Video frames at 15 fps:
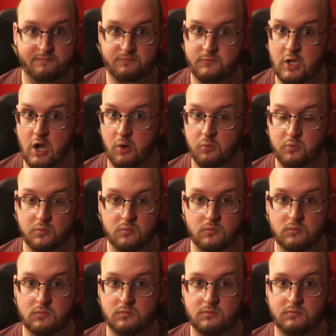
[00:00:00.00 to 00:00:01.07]
you know,
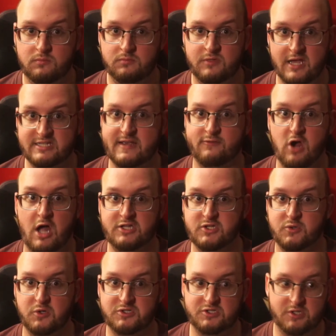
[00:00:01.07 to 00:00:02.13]
things have
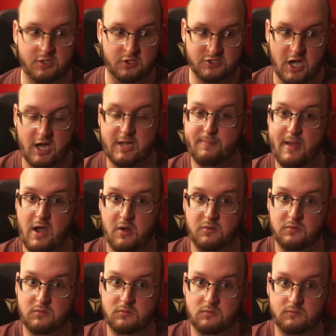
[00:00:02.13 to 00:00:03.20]
consequences. And you talk about
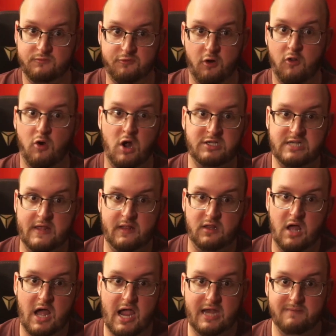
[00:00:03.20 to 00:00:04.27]
further on down the
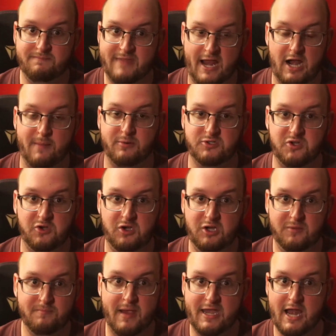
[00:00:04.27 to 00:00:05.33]
line, that opportunity
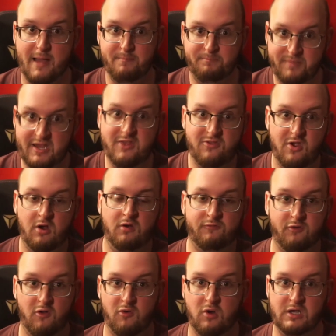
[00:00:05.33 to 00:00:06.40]
may not be there
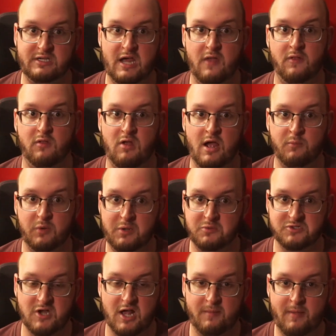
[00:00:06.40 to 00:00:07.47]
further on down the line. When he was
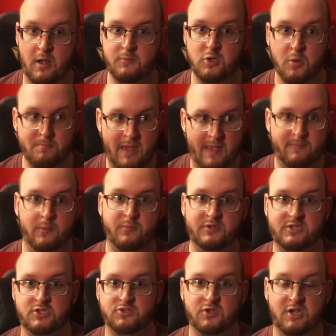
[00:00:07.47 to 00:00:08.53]
talking about, you know, maybe
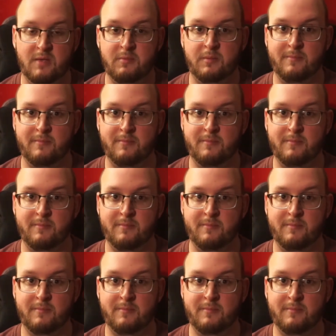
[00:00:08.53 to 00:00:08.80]
potentially coming